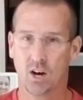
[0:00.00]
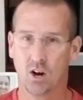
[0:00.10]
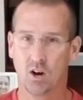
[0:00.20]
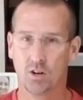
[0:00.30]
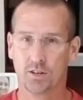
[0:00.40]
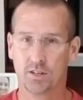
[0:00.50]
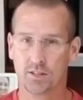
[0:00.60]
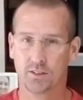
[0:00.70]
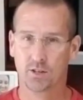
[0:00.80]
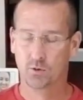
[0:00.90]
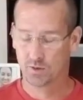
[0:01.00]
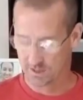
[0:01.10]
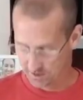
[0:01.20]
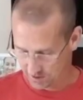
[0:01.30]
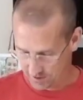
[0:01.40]
on the
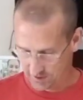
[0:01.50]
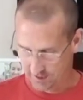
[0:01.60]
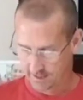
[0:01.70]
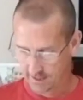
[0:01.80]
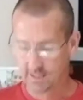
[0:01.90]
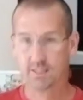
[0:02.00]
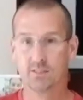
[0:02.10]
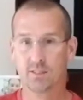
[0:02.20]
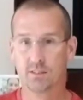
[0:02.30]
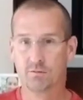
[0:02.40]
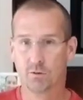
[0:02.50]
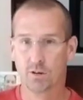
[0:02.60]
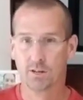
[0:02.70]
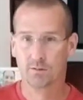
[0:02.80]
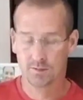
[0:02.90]
grill in tin
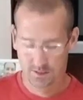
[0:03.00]
foil.